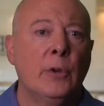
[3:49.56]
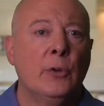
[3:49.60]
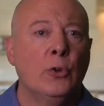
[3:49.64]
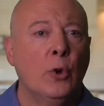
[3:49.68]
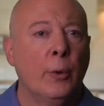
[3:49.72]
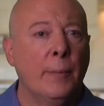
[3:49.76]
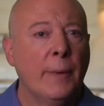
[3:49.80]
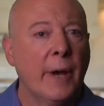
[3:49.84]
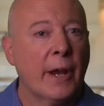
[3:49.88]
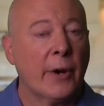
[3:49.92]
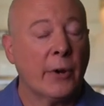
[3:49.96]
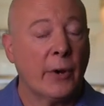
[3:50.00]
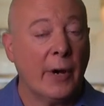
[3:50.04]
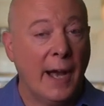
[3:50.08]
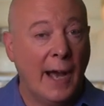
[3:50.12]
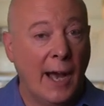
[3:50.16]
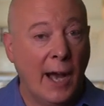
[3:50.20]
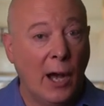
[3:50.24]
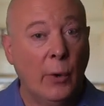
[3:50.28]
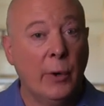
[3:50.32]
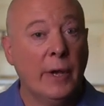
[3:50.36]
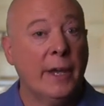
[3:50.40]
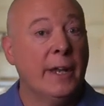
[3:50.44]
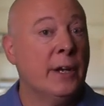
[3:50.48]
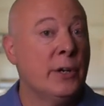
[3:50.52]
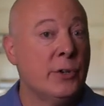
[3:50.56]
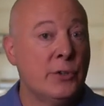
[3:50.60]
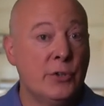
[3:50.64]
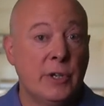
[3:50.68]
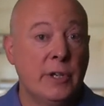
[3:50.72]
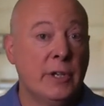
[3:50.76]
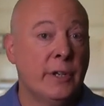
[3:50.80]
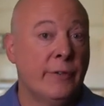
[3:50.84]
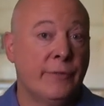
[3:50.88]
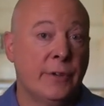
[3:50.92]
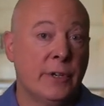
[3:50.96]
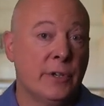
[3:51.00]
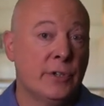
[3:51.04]
No matter how
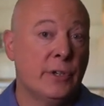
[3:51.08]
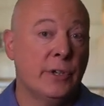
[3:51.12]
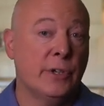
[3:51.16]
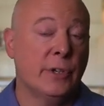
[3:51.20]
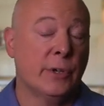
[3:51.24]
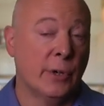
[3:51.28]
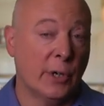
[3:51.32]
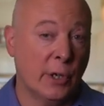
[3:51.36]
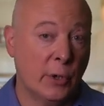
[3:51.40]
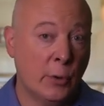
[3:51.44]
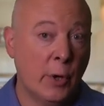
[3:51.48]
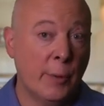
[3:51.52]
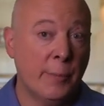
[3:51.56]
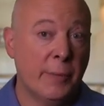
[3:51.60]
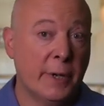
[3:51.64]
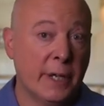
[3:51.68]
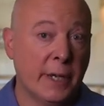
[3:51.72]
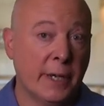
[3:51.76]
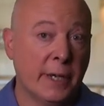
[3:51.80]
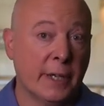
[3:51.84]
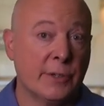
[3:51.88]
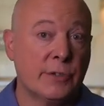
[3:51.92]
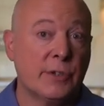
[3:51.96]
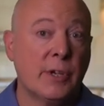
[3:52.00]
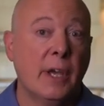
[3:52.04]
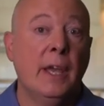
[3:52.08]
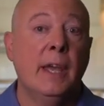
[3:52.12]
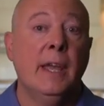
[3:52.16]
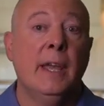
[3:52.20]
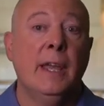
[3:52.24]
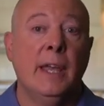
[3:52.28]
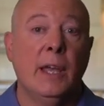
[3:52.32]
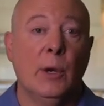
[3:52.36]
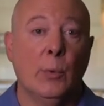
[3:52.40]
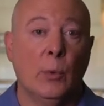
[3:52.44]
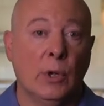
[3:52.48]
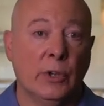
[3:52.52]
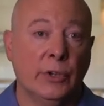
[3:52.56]
energy efficient your equipment is,
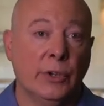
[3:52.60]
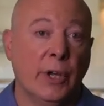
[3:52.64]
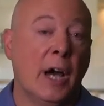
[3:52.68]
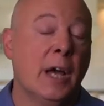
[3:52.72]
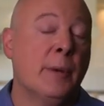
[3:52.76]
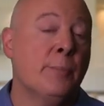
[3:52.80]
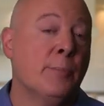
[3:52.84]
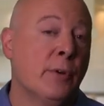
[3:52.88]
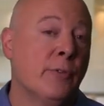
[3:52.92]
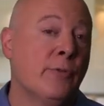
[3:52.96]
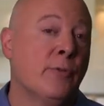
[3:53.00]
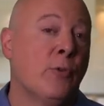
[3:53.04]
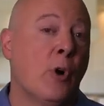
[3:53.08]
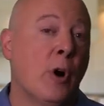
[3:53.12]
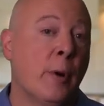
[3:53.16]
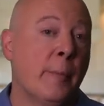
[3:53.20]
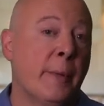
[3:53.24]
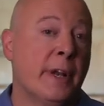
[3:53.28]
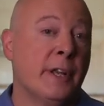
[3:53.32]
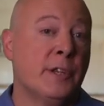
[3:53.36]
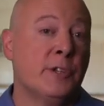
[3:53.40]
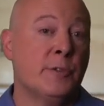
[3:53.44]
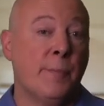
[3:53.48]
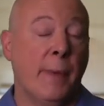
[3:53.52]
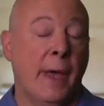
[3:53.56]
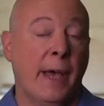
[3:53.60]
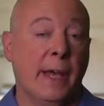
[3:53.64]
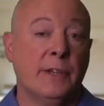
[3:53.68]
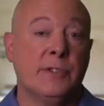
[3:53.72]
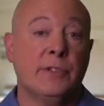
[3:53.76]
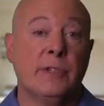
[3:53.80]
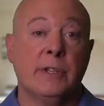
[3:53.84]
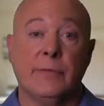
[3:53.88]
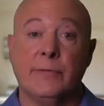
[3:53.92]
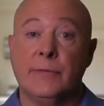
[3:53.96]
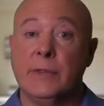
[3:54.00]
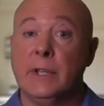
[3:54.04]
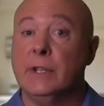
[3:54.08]
it will not perform at its
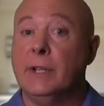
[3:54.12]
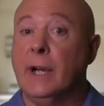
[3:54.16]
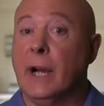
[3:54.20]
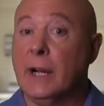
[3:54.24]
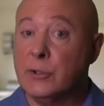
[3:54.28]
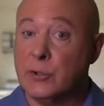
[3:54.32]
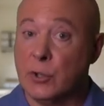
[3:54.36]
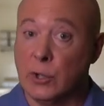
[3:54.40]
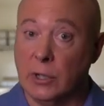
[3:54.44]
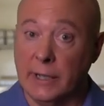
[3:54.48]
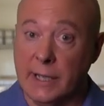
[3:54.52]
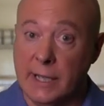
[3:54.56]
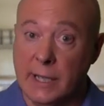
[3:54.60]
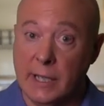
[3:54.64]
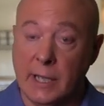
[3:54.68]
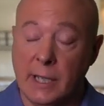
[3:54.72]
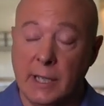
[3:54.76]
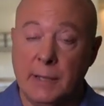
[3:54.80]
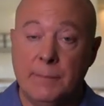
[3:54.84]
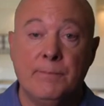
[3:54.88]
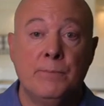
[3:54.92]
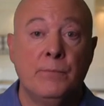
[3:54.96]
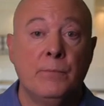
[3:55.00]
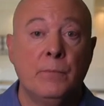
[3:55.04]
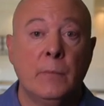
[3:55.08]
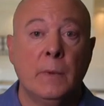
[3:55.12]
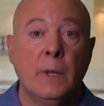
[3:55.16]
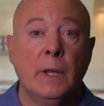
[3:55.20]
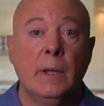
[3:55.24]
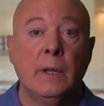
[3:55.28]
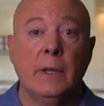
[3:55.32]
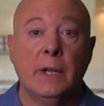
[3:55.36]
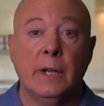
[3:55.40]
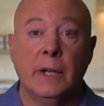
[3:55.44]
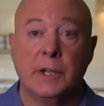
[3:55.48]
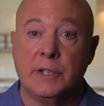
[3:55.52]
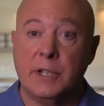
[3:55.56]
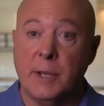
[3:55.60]
best if the ducts are leaky.
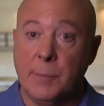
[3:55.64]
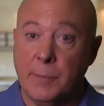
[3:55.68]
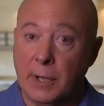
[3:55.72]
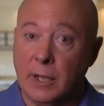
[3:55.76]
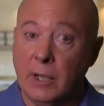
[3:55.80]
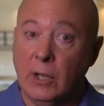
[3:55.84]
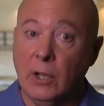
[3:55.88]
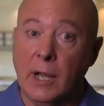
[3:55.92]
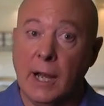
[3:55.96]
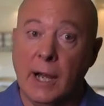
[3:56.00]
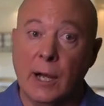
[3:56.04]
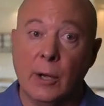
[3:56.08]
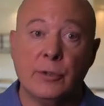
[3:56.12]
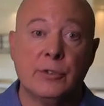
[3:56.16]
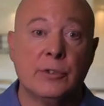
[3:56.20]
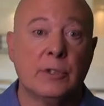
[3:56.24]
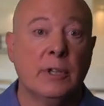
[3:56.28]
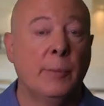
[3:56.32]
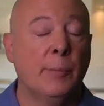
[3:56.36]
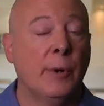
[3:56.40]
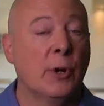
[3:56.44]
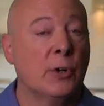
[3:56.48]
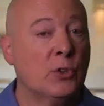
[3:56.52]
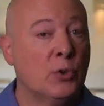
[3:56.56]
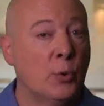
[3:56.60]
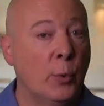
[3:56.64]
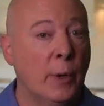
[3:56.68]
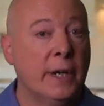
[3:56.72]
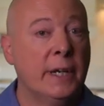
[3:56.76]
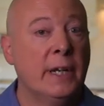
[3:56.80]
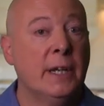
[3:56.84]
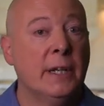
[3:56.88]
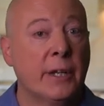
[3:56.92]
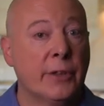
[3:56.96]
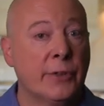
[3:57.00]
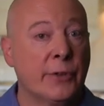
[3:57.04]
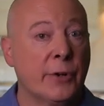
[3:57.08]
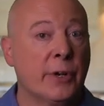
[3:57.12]
In a typical house, about
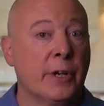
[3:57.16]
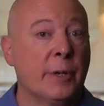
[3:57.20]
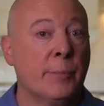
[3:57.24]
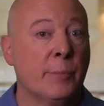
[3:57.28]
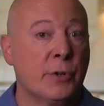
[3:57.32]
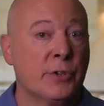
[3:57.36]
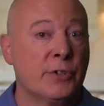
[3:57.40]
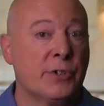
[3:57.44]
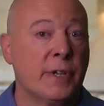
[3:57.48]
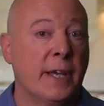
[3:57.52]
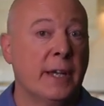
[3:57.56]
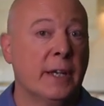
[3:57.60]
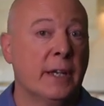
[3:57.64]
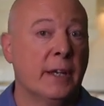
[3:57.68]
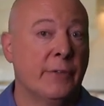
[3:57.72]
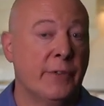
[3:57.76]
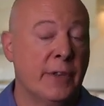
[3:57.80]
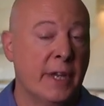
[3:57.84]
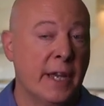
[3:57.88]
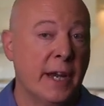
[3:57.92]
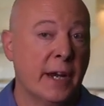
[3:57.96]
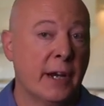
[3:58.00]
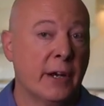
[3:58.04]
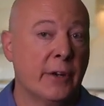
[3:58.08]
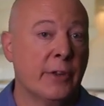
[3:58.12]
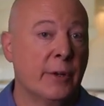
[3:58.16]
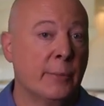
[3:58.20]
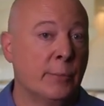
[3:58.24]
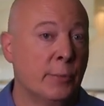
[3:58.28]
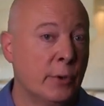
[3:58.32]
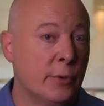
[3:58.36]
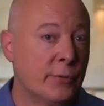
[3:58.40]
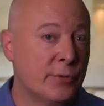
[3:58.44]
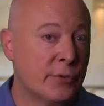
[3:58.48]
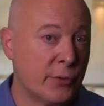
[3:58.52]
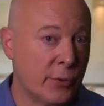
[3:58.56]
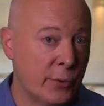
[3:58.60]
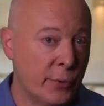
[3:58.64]
20 to 30% of the air that
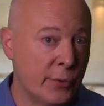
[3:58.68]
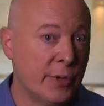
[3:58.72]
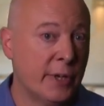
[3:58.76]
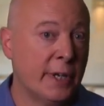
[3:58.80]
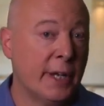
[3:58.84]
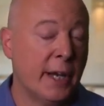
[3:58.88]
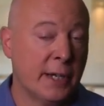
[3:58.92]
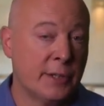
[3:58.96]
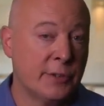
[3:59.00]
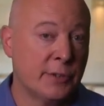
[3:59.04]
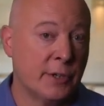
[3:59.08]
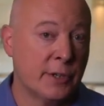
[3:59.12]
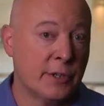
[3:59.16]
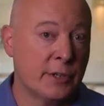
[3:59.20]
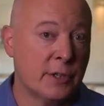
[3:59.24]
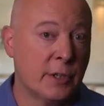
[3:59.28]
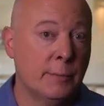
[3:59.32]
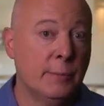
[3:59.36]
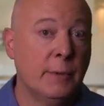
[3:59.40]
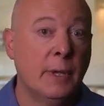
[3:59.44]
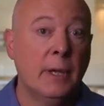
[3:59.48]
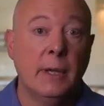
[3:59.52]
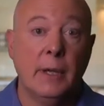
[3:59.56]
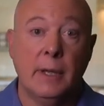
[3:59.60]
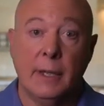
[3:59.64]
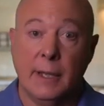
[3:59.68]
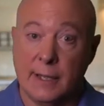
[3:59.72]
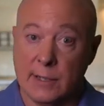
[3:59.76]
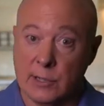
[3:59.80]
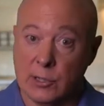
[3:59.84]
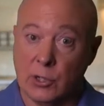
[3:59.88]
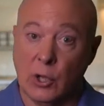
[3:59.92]
moves through the duct system is